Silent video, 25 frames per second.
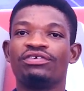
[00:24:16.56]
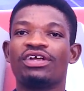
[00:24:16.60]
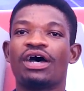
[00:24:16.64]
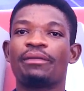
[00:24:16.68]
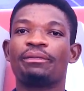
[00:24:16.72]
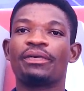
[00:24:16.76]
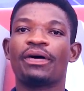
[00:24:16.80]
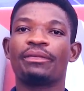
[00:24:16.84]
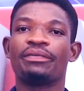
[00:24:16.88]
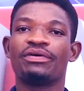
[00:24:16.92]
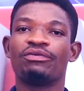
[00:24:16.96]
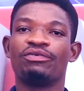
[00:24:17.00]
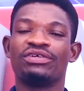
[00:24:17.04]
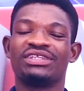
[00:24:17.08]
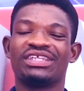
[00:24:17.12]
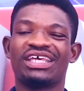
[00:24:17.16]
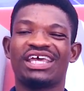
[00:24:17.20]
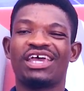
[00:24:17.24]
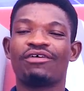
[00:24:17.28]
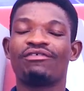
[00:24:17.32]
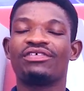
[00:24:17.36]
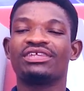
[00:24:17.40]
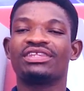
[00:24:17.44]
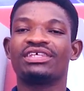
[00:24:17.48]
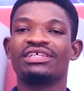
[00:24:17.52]
wrap up with
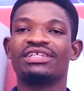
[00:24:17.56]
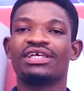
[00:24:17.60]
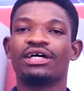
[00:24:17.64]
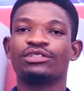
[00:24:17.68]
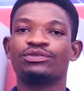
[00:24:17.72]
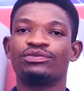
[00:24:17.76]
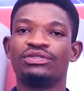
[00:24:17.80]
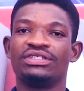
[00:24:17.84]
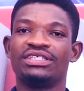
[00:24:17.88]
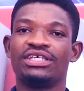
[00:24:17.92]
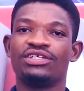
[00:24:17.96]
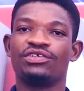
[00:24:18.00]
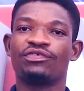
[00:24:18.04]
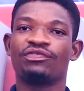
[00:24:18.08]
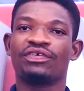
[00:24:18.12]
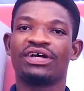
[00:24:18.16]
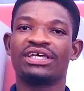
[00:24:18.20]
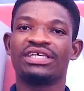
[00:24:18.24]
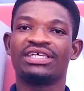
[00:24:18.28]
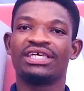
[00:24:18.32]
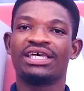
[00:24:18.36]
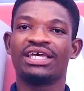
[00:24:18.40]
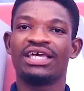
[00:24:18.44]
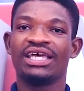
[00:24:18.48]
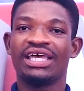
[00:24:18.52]
everything that we did over
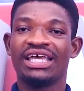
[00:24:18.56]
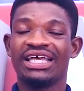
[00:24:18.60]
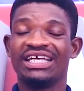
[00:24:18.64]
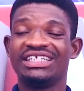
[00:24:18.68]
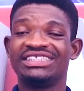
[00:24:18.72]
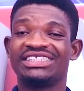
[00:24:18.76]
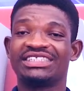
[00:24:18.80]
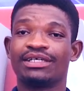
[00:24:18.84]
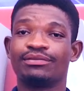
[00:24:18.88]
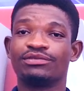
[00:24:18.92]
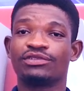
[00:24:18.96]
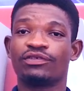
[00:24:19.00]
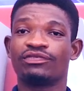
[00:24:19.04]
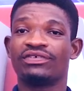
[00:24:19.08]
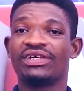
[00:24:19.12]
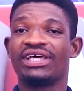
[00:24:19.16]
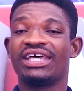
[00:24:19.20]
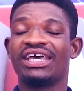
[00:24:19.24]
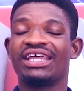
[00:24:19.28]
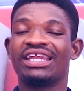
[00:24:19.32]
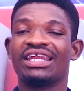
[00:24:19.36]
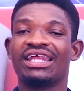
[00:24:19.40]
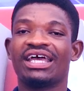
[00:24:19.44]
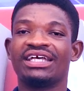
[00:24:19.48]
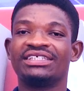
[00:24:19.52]
here in terms of the
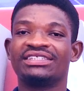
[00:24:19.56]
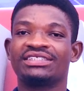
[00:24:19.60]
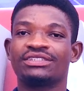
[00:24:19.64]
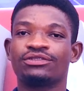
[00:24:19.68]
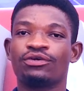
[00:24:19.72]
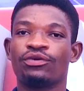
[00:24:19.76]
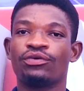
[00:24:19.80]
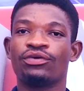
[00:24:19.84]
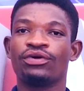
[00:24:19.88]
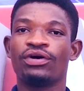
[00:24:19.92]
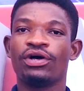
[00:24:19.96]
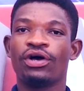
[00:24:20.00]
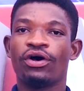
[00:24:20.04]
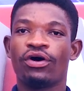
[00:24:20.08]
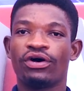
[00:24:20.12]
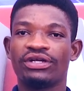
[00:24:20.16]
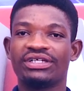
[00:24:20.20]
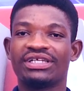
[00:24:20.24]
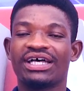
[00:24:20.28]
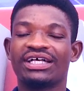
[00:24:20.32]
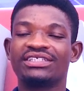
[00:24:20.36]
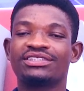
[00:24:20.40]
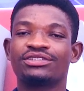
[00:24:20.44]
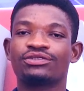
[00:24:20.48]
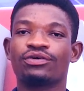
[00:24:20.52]
headlines. So on
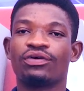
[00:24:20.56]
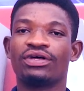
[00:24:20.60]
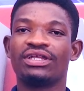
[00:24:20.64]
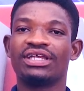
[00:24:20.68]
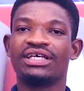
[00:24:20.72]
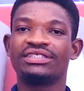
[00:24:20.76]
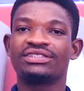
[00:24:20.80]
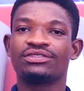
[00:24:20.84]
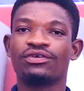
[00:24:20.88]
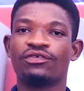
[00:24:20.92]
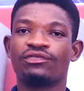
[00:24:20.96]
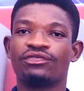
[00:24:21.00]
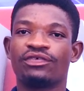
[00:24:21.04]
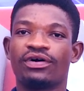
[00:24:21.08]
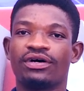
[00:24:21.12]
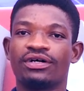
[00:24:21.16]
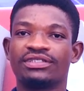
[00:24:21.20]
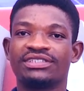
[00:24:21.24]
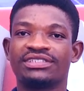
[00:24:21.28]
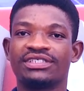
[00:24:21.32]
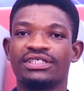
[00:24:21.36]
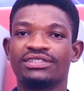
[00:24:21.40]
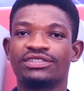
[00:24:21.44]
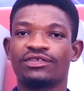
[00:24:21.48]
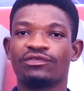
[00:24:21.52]
that score, let's go for our
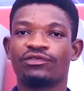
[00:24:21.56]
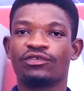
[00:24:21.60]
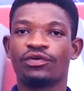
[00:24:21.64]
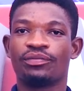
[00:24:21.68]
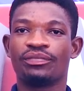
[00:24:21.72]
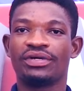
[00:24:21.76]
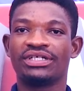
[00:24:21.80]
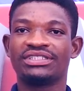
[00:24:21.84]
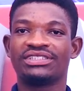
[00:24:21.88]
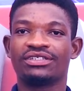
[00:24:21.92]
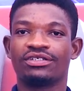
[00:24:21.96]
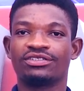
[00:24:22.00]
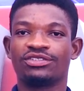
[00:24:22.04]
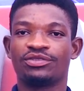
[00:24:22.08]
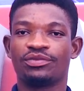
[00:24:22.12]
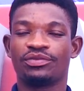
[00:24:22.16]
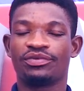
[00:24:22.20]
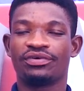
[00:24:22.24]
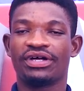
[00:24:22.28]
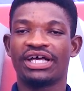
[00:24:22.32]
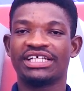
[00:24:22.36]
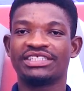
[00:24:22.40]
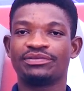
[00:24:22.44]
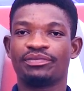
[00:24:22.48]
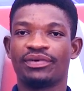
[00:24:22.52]
set of commercials. We'll
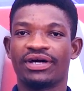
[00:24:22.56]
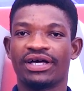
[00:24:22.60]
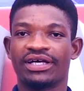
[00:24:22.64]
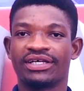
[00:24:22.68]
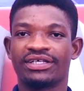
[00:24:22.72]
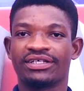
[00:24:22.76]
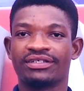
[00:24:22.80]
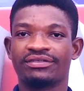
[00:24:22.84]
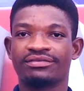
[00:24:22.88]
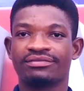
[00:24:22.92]
be right back.